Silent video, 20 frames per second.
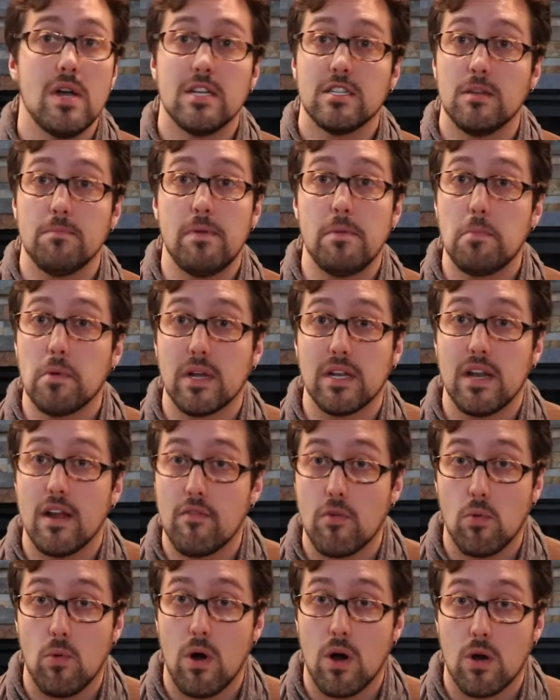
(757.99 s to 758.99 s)
Some people can
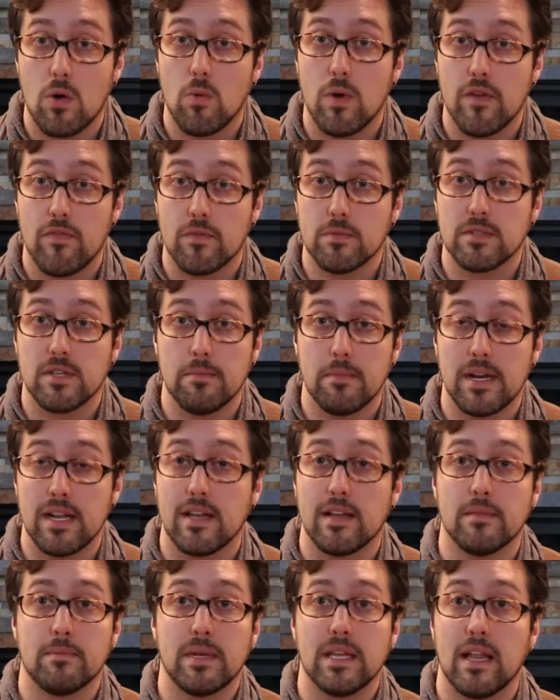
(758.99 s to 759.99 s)
never walk away from somebody.
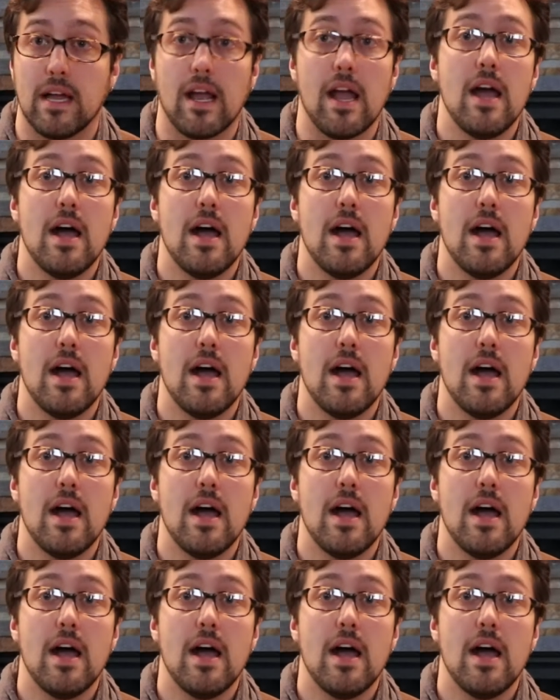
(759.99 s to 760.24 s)
Can be like,